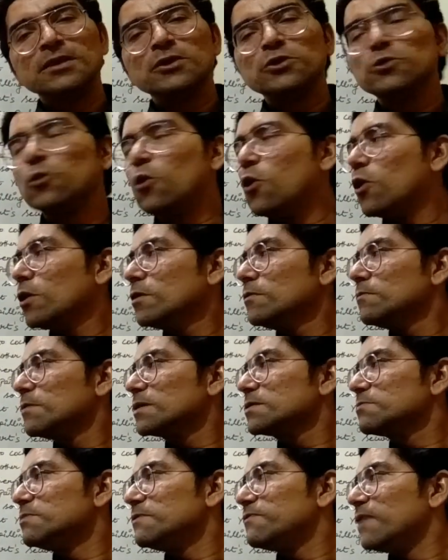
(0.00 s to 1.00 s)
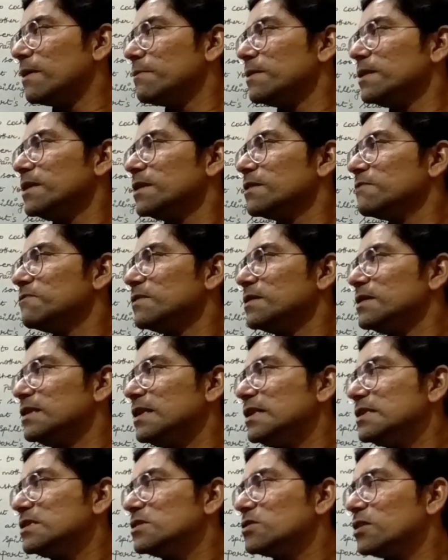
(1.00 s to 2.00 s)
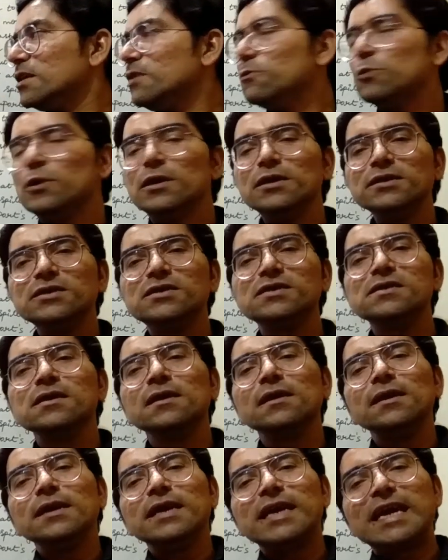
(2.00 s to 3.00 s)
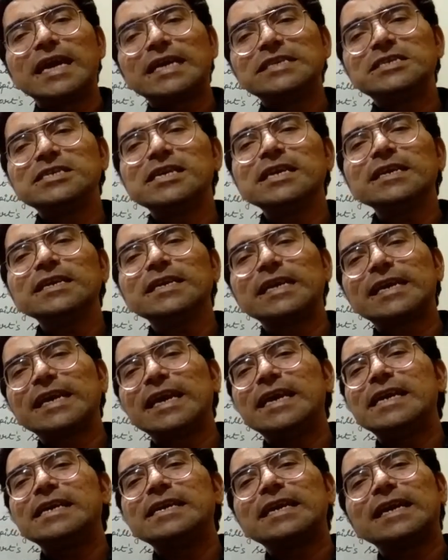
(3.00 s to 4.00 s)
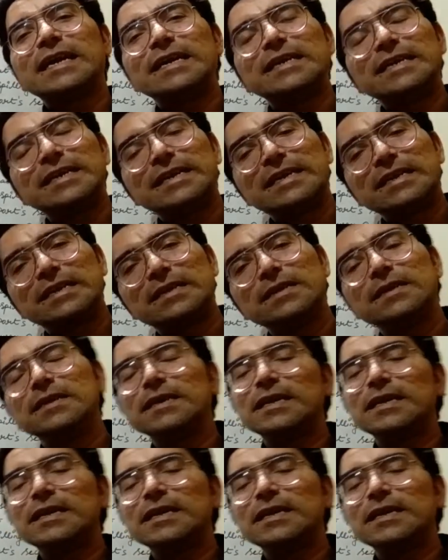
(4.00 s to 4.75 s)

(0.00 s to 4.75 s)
You all must be familiar with these three words: aging, decaying and death.